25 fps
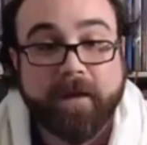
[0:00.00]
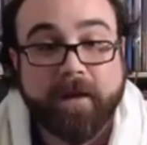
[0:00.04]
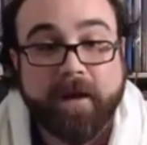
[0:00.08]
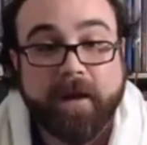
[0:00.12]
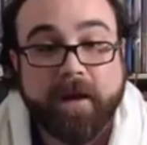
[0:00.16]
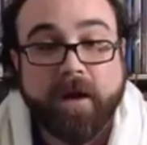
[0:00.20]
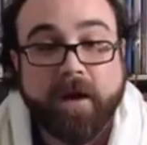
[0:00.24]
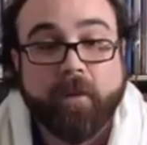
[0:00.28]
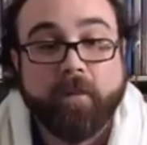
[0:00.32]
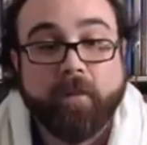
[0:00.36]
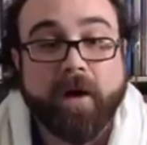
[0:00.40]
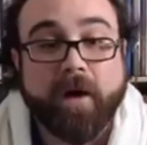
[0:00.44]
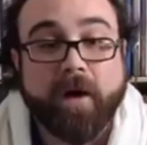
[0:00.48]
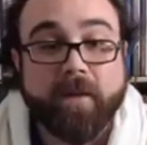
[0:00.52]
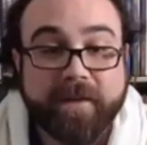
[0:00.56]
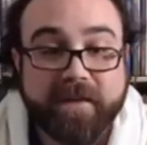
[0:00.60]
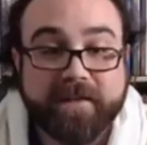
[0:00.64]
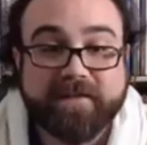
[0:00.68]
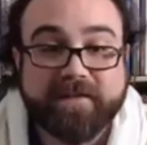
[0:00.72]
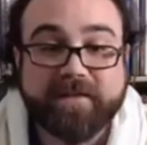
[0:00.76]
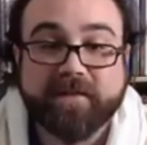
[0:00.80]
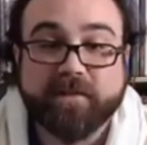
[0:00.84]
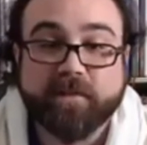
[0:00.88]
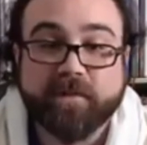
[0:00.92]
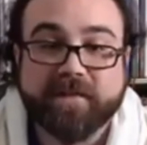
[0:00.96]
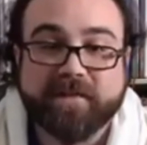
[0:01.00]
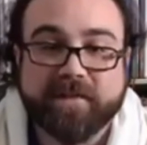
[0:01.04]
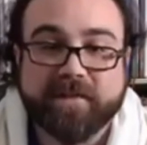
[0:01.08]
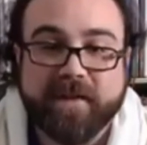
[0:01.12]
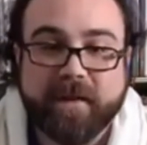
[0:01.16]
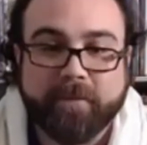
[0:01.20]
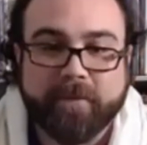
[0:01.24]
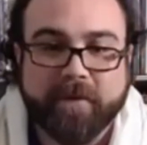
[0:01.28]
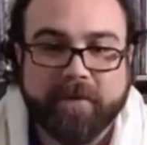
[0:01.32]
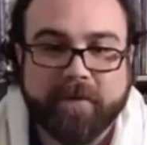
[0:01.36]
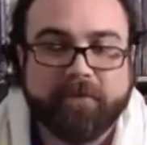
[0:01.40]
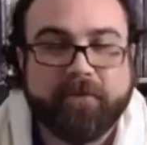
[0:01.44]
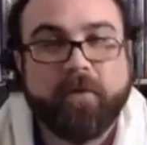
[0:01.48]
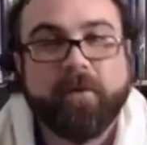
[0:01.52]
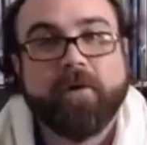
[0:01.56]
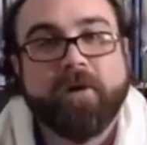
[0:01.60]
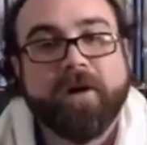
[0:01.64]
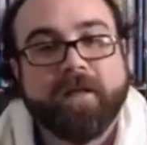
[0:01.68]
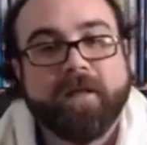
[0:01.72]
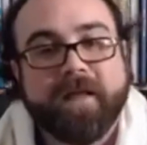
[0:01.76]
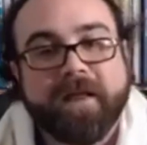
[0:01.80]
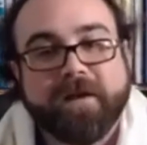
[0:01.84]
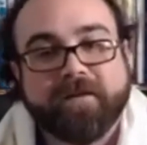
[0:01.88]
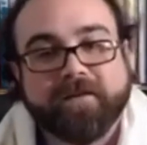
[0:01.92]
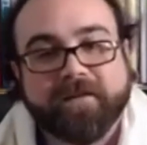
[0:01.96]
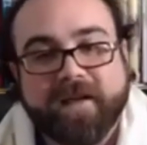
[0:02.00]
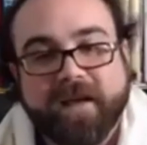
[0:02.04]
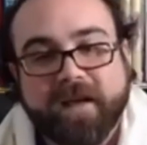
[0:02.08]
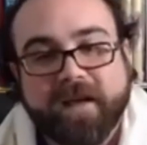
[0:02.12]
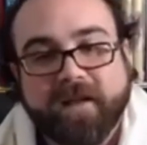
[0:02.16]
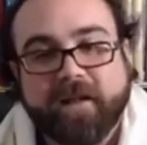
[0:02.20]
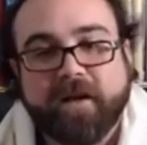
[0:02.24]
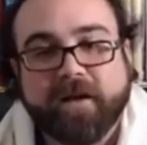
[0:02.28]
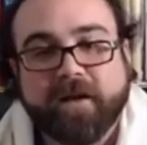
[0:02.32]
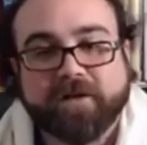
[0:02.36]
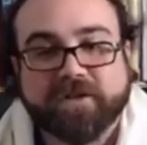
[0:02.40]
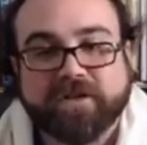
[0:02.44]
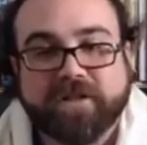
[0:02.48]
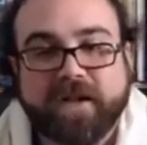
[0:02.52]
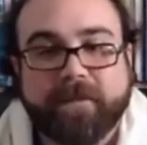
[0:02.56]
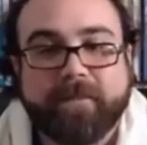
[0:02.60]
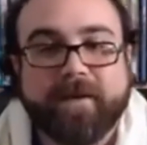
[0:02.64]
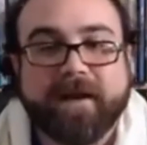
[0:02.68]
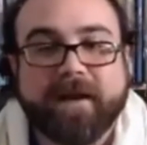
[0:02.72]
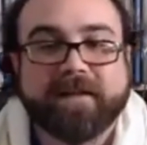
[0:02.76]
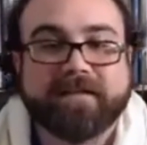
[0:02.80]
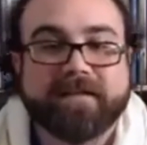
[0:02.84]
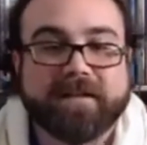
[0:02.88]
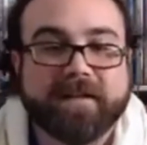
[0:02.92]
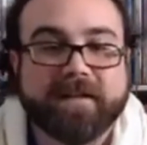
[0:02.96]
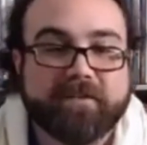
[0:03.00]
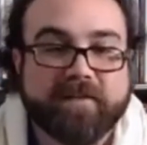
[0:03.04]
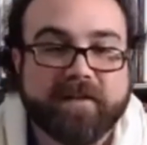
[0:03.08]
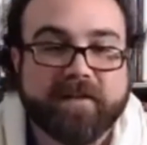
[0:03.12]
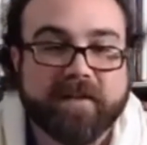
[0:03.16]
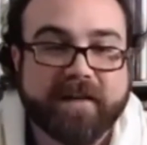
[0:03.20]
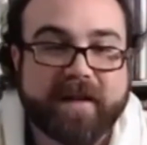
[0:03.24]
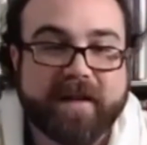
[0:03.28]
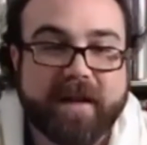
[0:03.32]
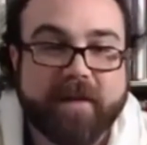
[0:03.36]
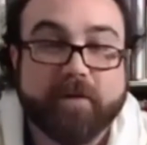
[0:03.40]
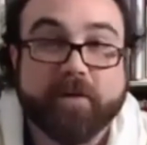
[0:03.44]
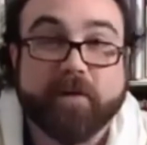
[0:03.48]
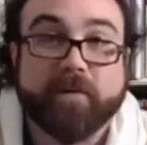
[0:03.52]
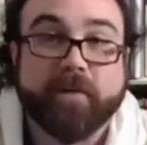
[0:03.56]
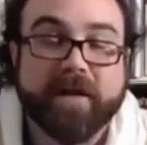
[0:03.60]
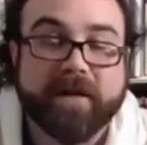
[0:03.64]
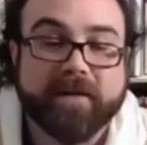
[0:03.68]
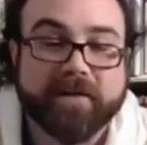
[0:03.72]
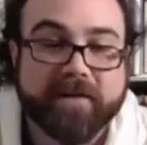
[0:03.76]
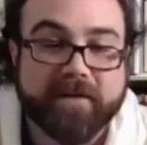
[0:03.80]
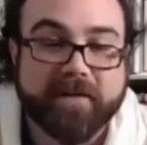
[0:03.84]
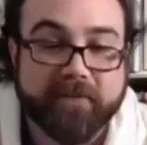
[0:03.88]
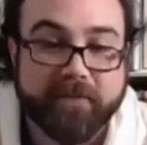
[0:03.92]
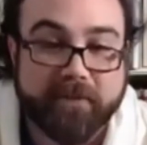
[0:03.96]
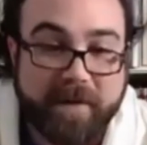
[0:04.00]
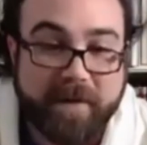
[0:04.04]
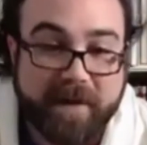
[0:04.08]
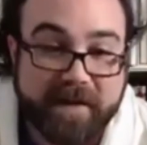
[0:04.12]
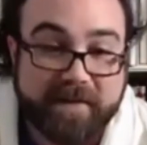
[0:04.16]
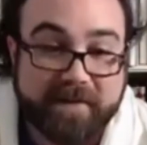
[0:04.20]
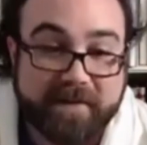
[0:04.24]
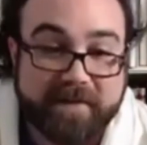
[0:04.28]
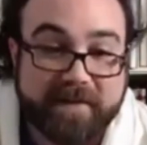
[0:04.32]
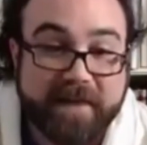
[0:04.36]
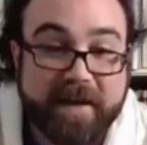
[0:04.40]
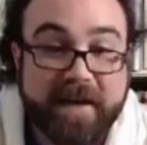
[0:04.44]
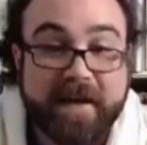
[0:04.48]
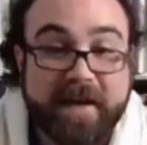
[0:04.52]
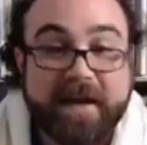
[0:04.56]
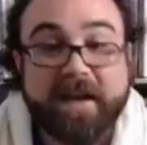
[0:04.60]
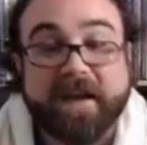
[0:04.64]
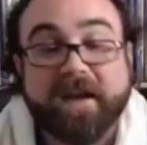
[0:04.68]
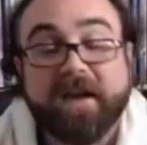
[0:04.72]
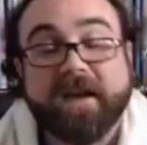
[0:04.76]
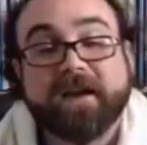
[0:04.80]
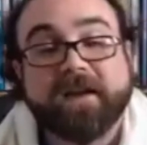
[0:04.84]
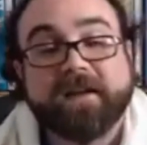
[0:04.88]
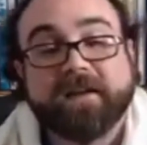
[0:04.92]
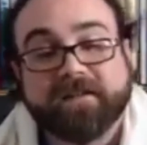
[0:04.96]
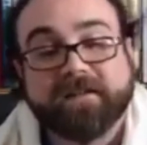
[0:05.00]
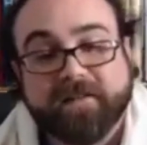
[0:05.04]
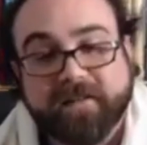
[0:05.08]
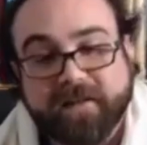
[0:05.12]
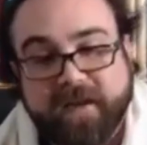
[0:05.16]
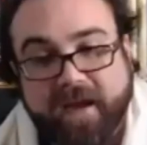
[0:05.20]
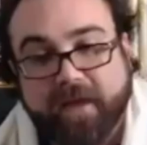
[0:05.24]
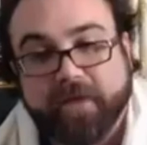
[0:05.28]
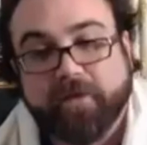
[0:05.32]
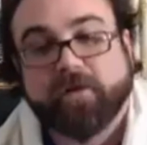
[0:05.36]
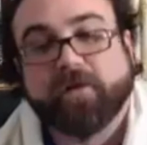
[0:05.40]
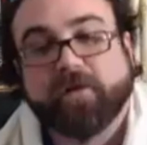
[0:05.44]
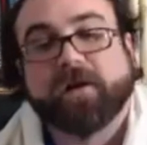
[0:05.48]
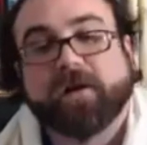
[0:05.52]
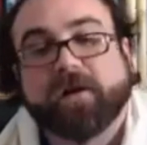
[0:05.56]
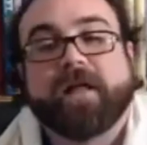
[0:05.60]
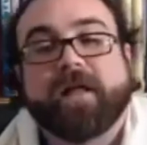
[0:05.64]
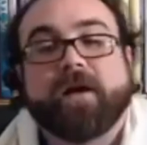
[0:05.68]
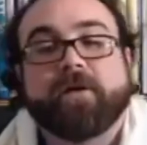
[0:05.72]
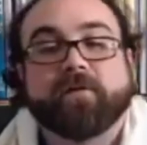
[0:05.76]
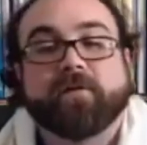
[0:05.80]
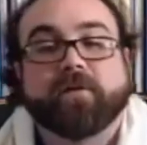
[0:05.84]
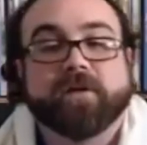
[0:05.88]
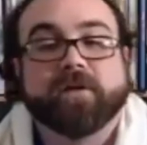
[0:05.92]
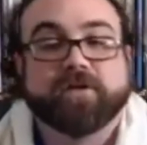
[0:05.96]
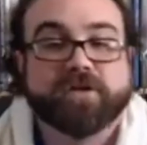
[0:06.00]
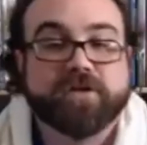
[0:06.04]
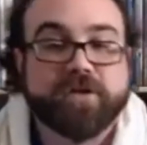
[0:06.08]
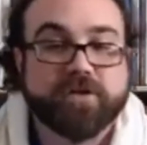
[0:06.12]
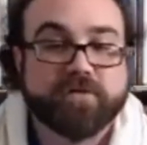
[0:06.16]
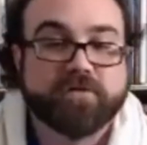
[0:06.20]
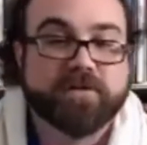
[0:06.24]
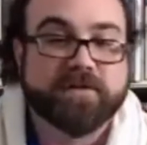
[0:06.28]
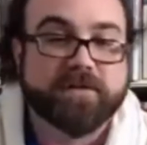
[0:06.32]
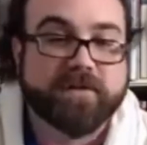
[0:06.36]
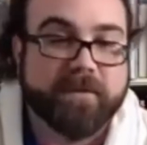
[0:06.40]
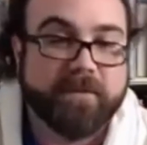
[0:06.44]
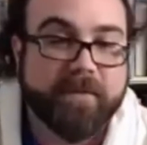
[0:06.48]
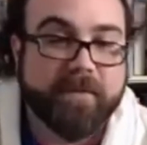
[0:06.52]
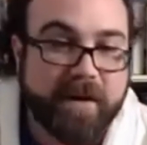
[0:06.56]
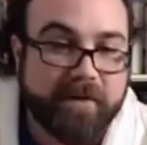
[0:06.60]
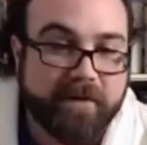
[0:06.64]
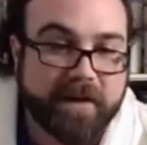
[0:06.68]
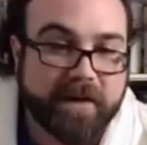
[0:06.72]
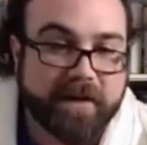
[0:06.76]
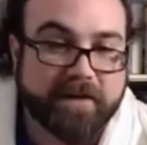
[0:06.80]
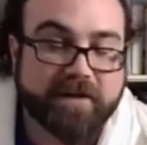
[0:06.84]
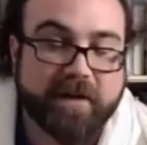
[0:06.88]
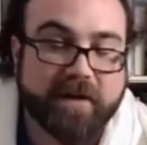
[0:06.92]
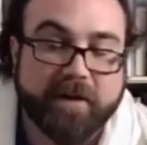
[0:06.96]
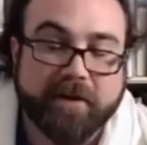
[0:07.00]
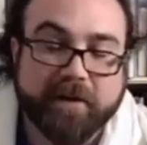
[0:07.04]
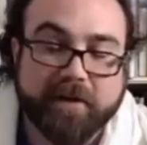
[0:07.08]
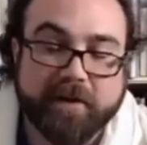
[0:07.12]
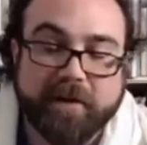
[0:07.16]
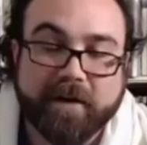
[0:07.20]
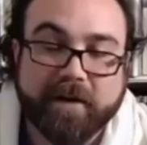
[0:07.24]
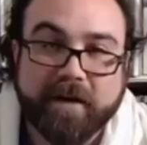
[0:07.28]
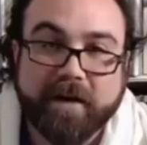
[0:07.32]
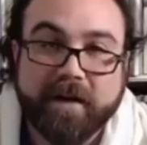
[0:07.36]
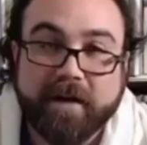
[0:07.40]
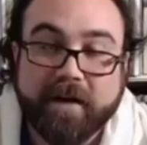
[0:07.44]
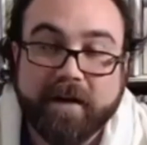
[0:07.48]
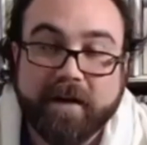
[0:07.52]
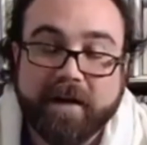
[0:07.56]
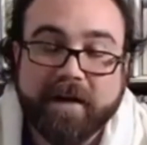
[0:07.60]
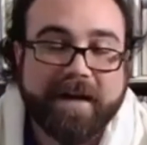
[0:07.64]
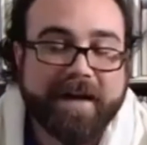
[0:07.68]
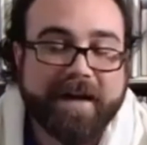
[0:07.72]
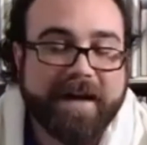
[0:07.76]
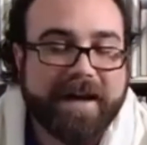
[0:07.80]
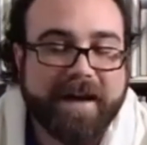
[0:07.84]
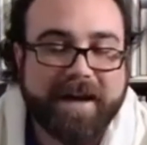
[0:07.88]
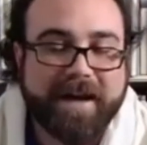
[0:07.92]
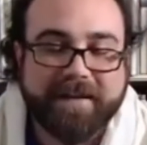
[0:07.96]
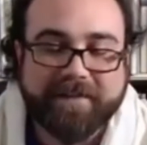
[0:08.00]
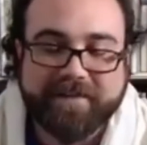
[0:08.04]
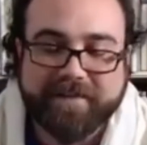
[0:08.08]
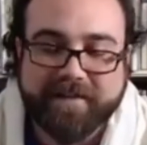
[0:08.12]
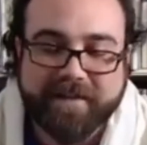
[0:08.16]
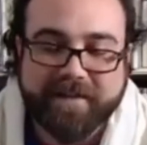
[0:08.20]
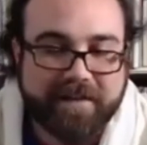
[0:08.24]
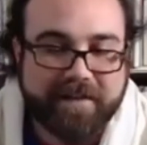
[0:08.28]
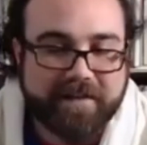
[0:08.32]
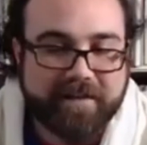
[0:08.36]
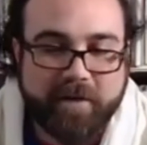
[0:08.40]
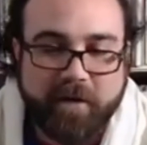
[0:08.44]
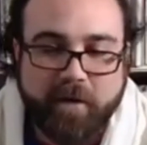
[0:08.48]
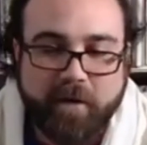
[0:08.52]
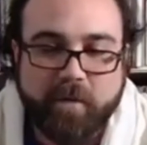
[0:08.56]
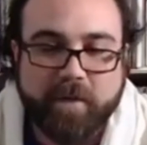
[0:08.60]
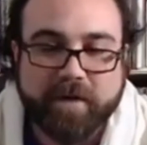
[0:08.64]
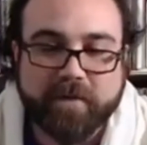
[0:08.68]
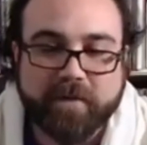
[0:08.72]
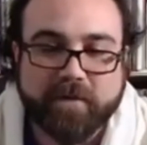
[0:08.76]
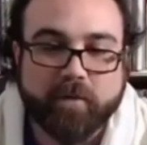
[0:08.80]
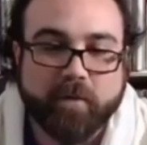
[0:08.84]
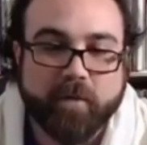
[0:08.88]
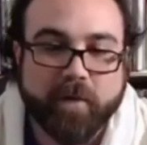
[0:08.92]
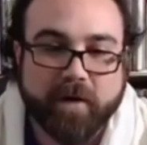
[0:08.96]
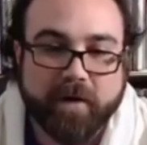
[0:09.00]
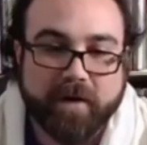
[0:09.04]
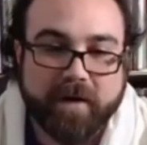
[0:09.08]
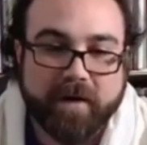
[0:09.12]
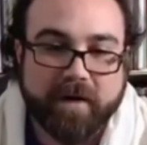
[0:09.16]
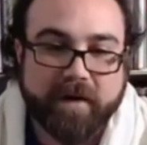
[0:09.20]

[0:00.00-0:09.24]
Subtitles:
While this, as we said before, allows Hillel and Shammai to live together in relative peace, eating together and allowing their children to marry each other, it didn't always work.